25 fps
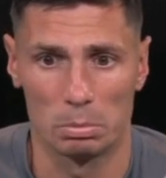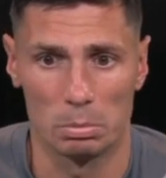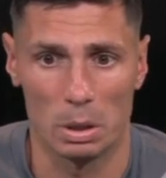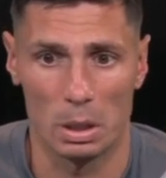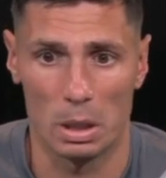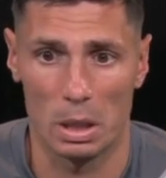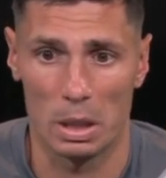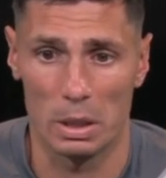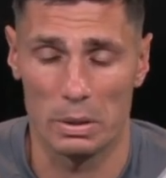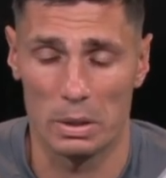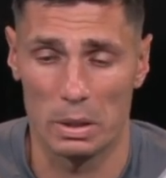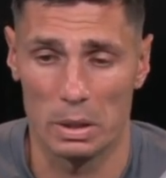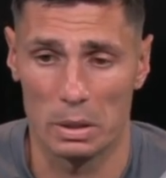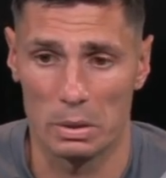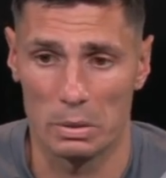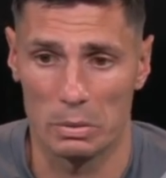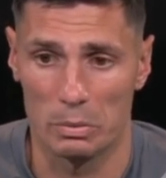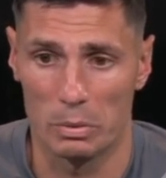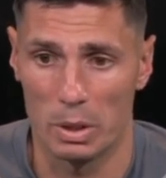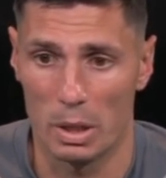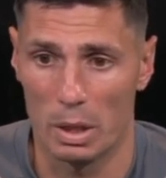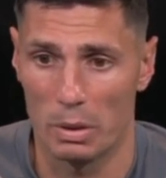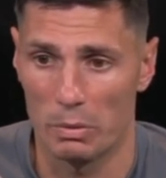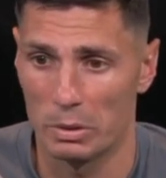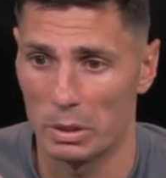I think
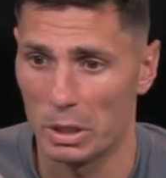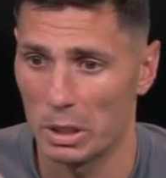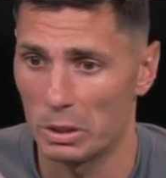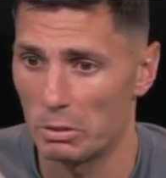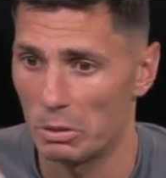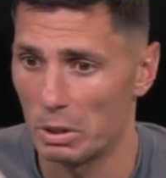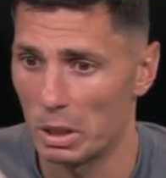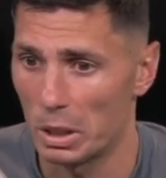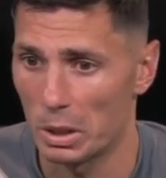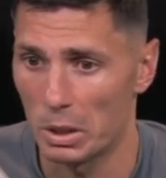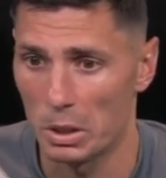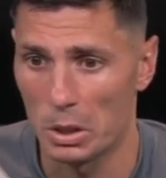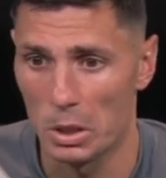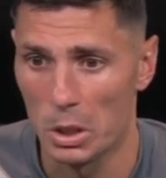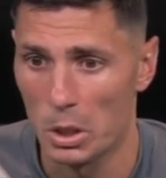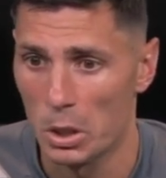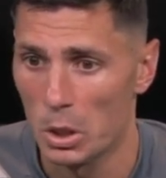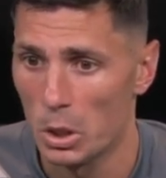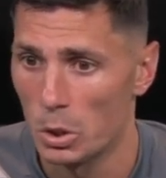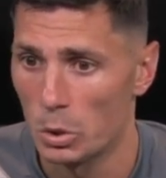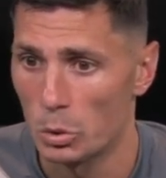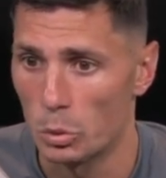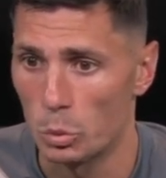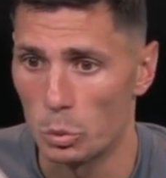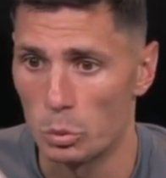we have another like
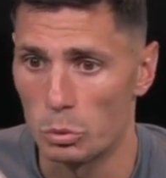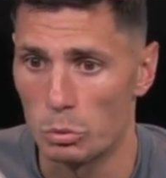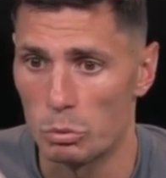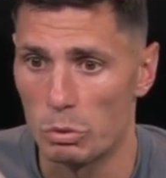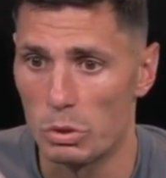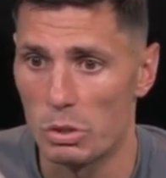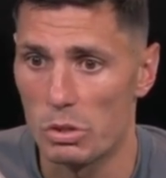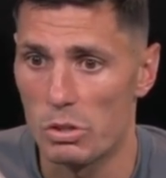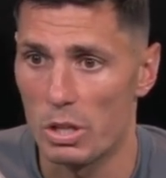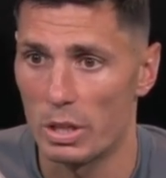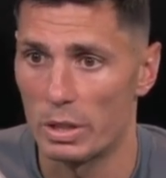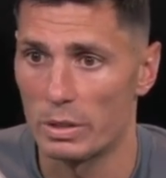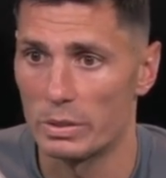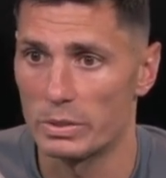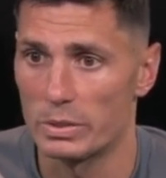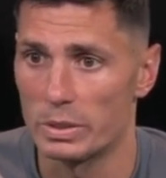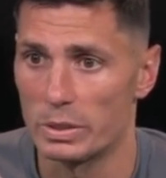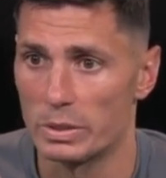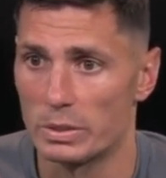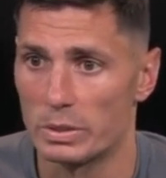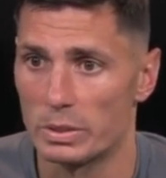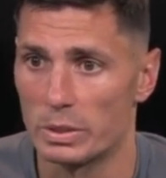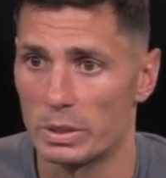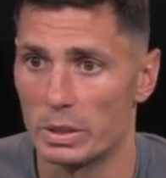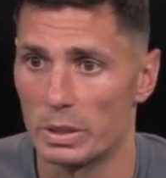two, three
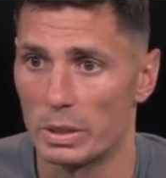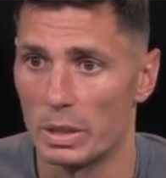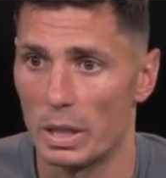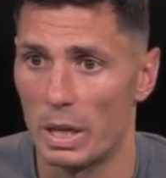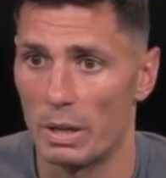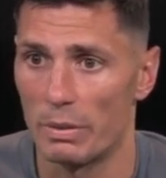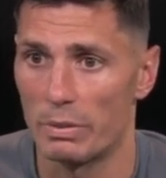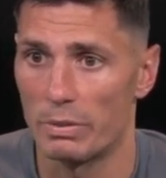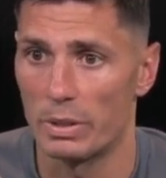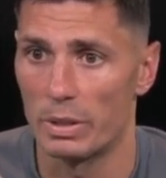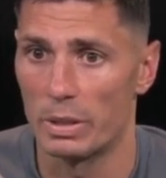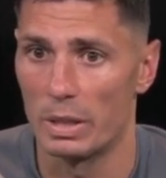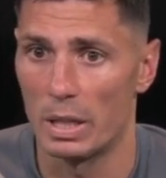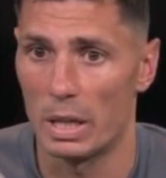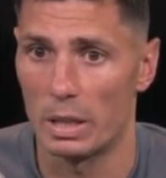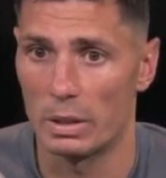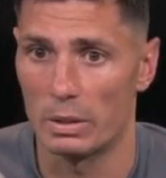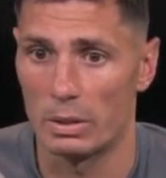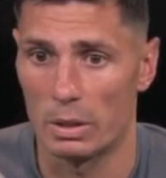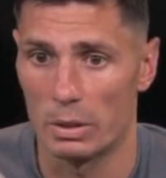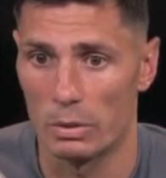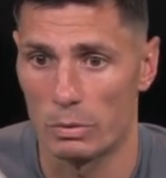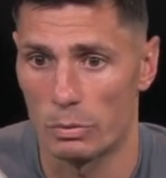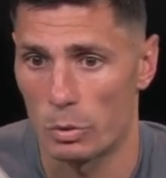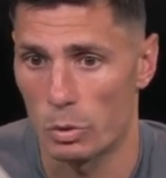chances after
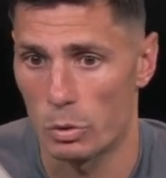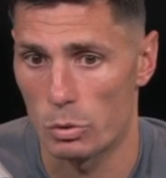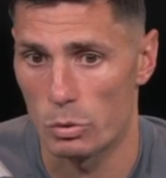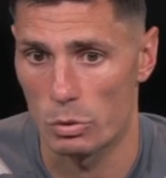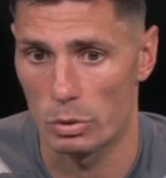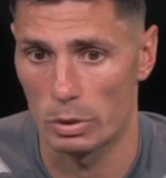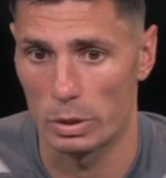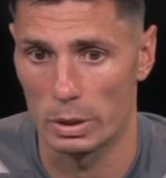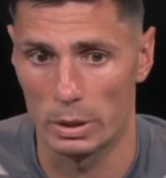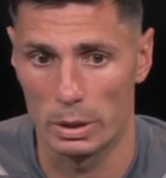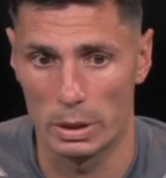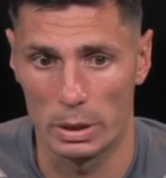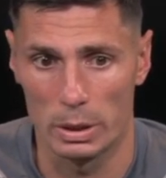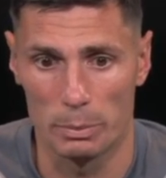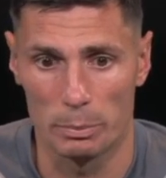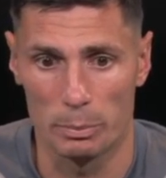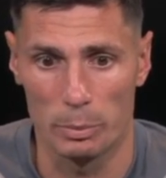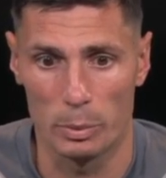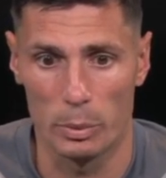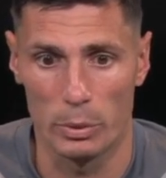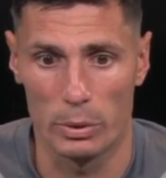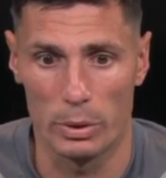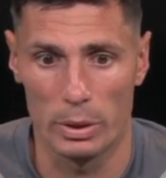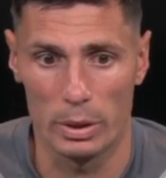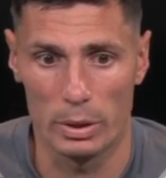that, unfortunately didn't
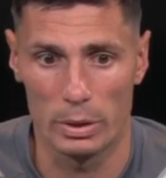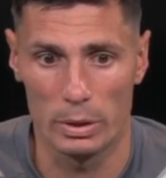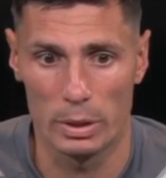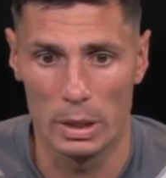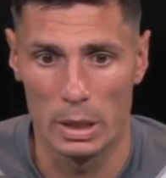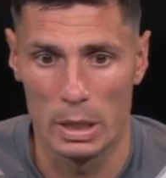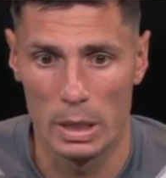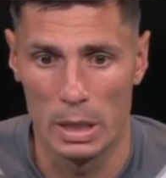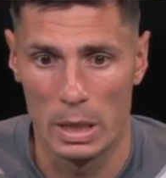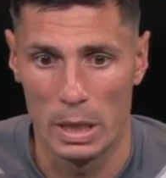put in.